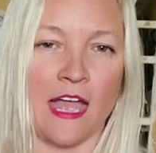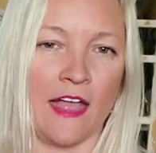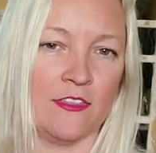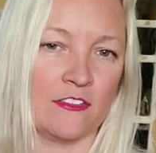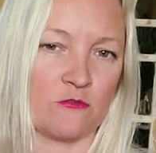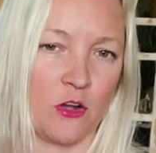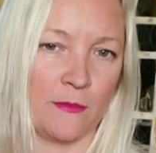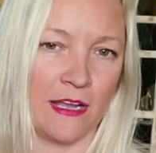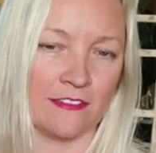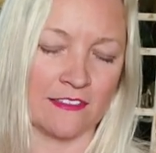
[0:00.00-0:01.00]
And this
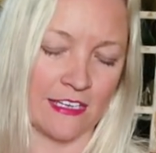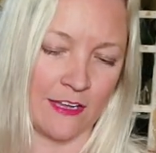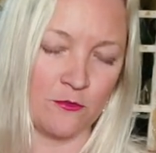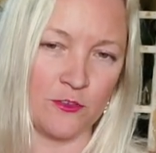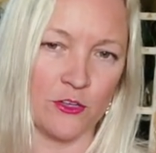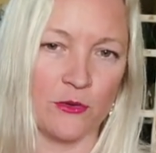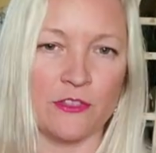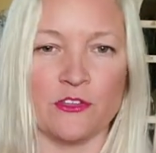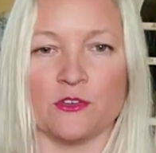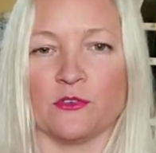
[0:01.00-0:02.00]
romance that I feel
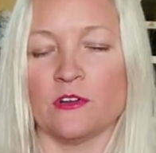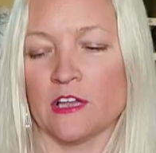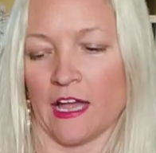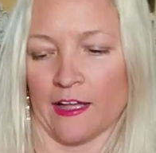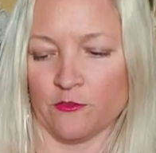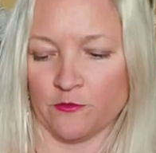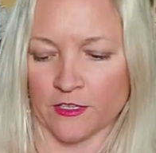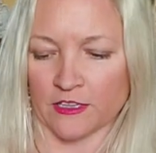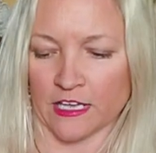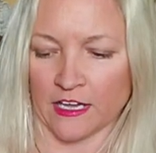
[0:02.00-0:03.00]
with you, I
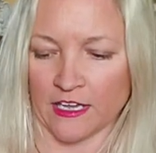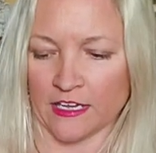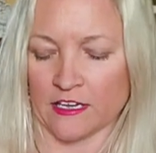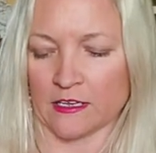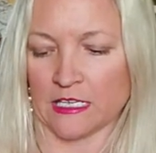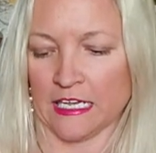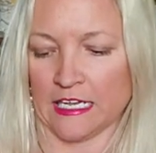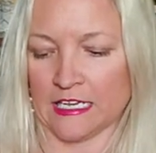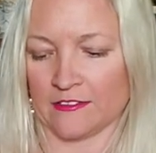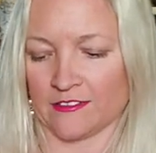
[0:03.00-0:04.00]
feel like
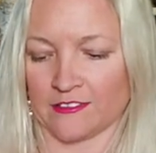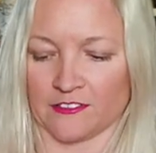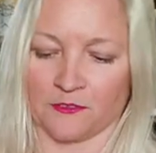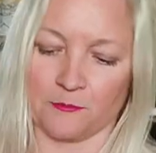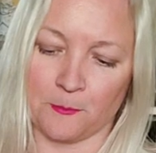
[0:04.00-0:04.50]
it's